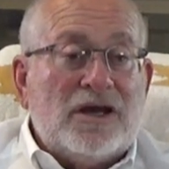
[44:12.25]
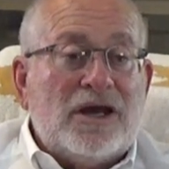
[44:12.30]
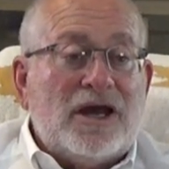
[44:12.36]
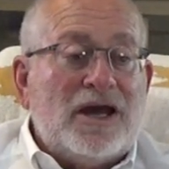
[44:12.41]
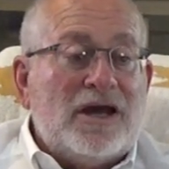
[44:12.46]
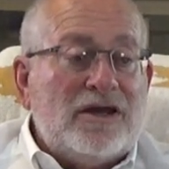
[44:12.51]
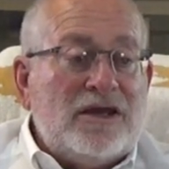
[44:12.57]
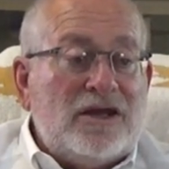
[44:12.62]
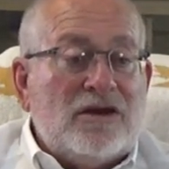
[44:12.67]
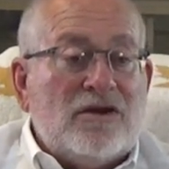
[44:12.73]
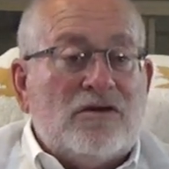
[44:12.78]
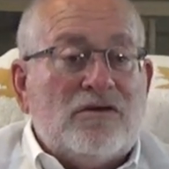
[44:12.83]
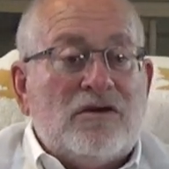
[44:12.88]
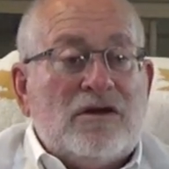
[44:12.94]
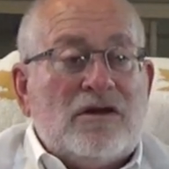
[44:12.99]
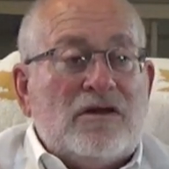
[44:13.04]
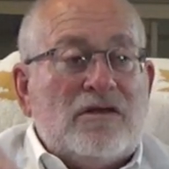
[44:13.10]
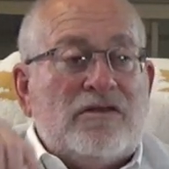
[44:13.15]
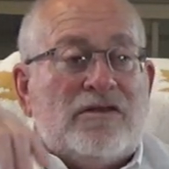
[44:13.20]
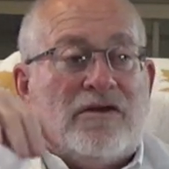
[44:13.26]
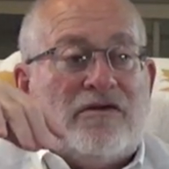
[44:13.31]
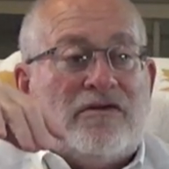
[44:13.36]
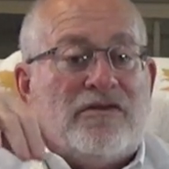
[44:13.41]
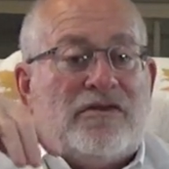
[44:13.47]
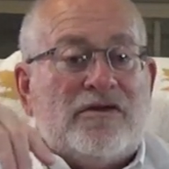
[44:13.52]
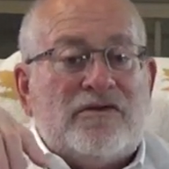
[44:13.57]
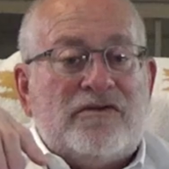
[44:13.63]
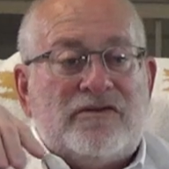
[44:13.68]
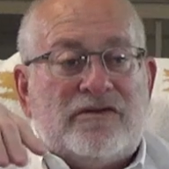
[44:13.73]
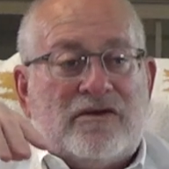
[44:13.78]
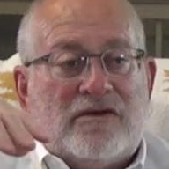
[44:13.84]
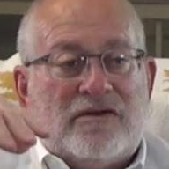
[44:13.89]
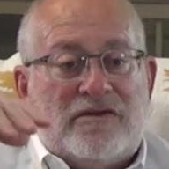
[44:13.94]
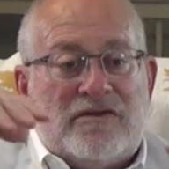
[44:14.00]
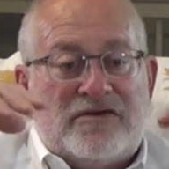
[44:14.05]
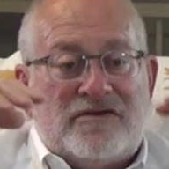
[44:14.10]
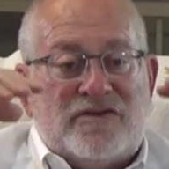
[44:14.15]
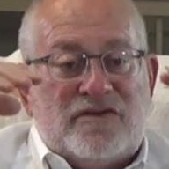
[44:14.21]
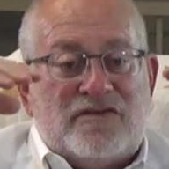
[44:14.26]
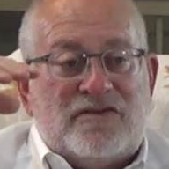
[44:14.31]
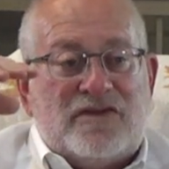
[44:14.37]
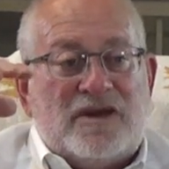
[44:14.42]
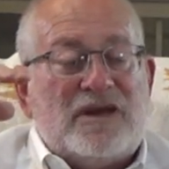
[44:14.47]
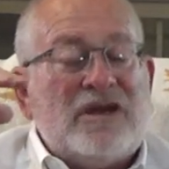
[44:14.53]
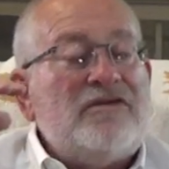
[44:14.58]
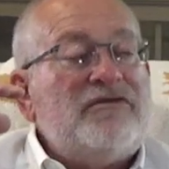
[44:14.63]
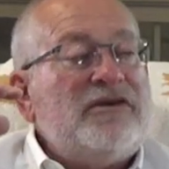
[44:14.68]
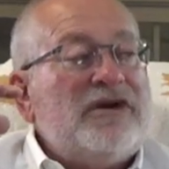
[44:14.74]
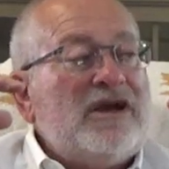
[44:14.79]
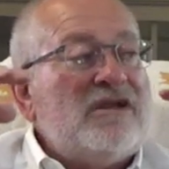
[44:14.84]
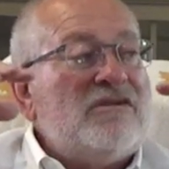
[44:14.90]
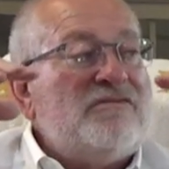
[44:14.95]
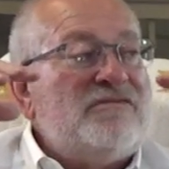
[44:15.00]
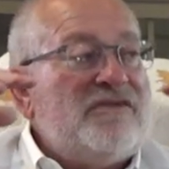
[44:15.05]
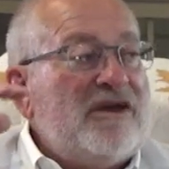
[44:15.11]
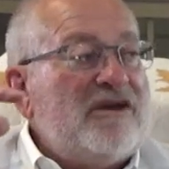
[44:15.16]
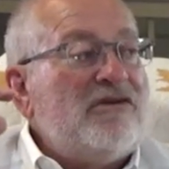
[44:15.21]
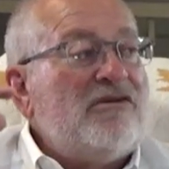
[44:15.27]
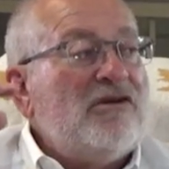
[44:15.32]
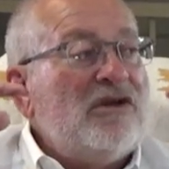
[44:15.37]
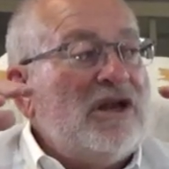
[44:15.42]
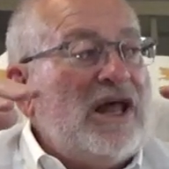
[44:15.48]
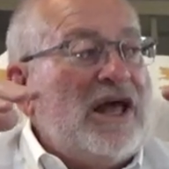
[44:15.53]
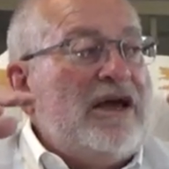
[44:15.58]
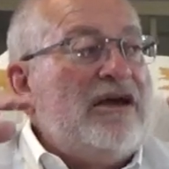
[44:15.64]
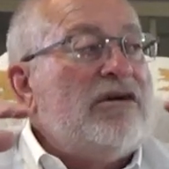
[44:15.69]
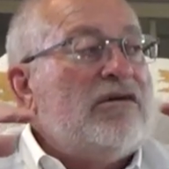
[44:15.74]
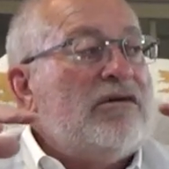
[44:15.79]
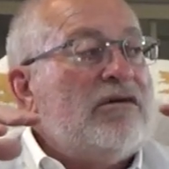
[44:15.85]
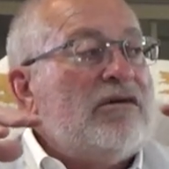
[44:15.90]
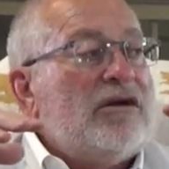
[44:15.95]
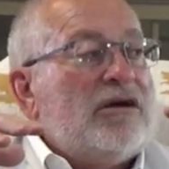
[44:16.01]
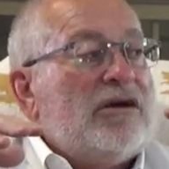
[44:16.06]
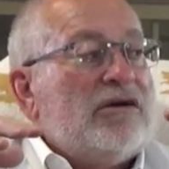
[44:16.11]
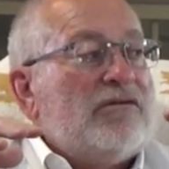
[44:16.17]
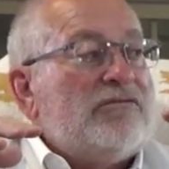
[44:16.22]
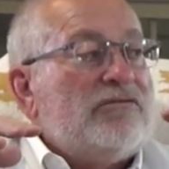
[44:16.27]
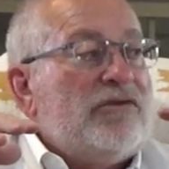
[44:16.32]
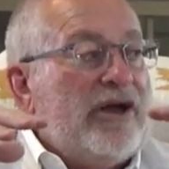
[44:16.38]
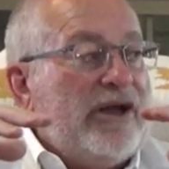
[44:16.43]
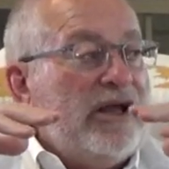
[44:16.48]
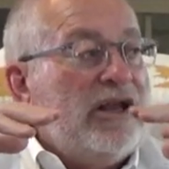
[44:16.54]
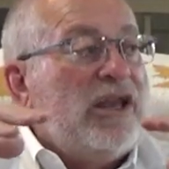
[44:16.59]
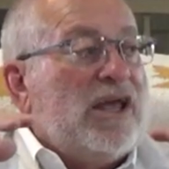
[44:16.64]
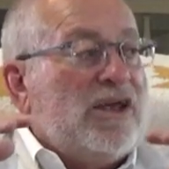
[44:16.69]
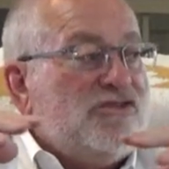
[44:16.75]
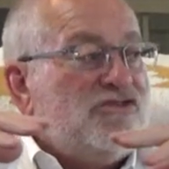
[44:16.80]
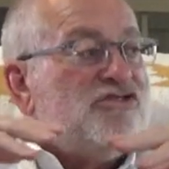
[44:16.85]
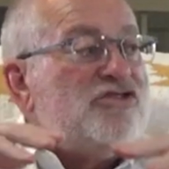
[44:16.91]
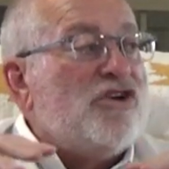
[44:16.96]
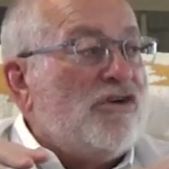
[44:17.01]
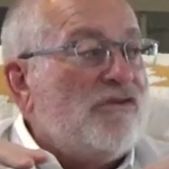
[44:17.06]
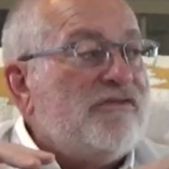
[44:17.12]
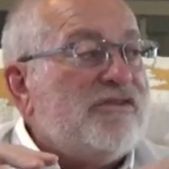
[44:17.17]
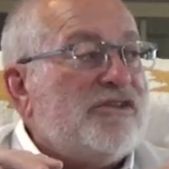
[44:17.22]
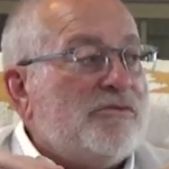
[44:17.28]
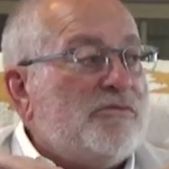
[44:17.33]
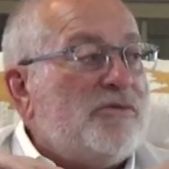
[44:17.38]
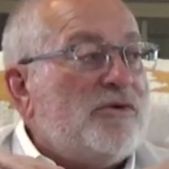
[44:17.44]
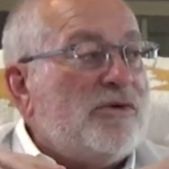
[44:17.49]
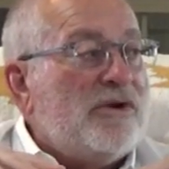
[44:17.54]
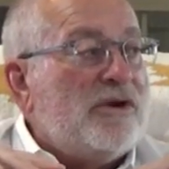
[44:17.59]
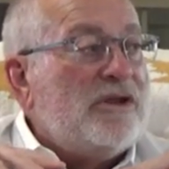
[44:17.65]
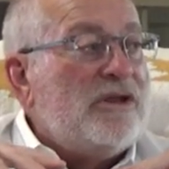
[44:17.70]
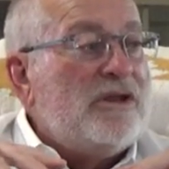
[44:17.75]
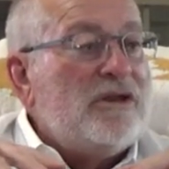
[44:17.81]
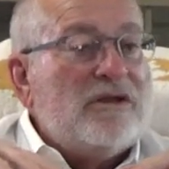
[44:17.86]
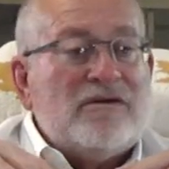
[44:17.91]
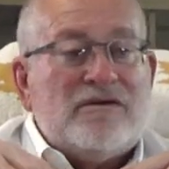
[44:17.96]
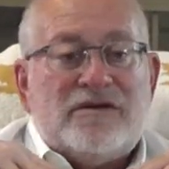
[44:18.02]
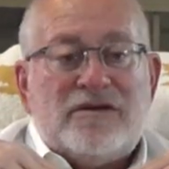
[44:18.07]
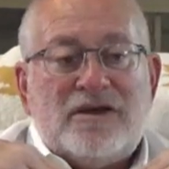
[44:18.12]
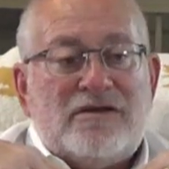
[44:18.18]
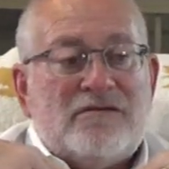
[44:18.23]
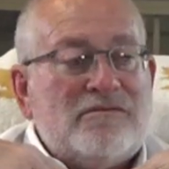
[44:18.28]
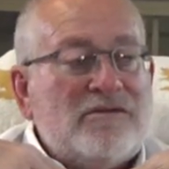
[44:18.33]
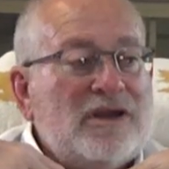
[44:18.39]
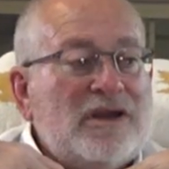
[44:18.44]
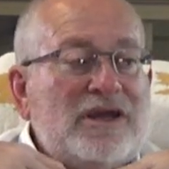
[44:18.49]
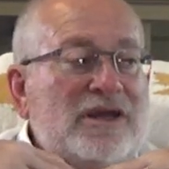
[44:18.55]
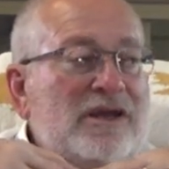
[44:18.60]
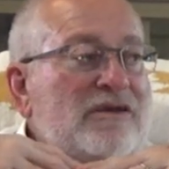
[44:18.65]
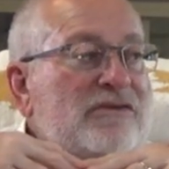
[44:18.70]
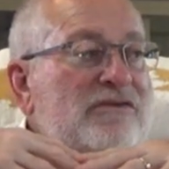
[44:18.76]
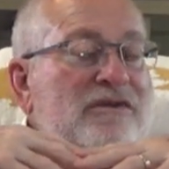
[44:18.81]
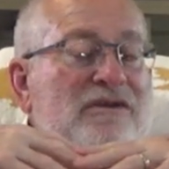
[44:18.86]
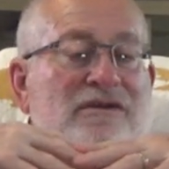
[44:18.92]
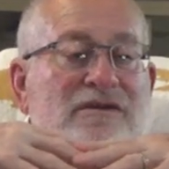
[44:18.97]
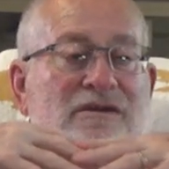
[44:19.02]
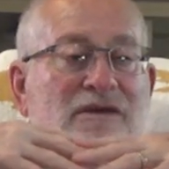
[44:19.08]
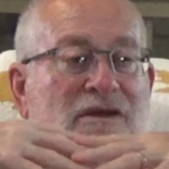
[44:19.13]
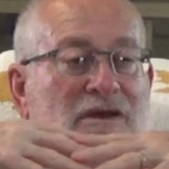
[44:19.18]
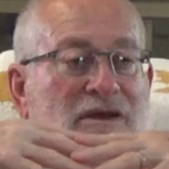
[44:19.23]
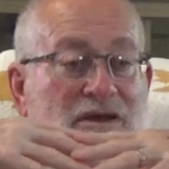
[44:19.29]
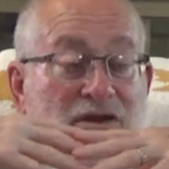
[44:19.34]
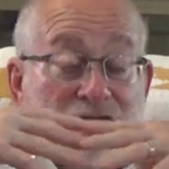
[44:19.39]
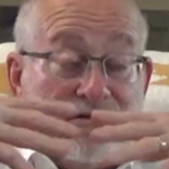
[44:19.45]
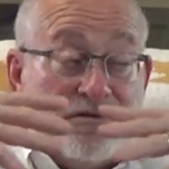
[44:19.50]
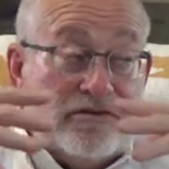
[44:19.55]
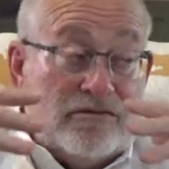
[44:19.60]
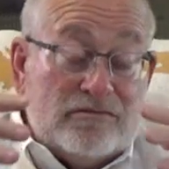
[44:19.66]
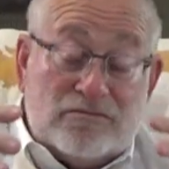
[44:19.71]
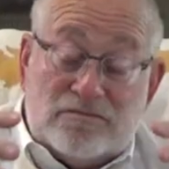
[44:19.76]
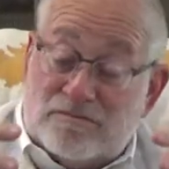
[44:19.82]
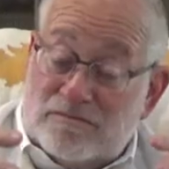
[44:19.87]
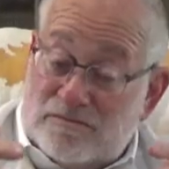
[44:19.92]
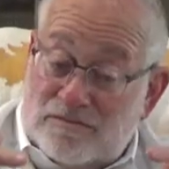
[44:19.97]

Uh, you know, there, there's a there's a significant federal layer of regulation over the port. You know, it, it really isn't. You know,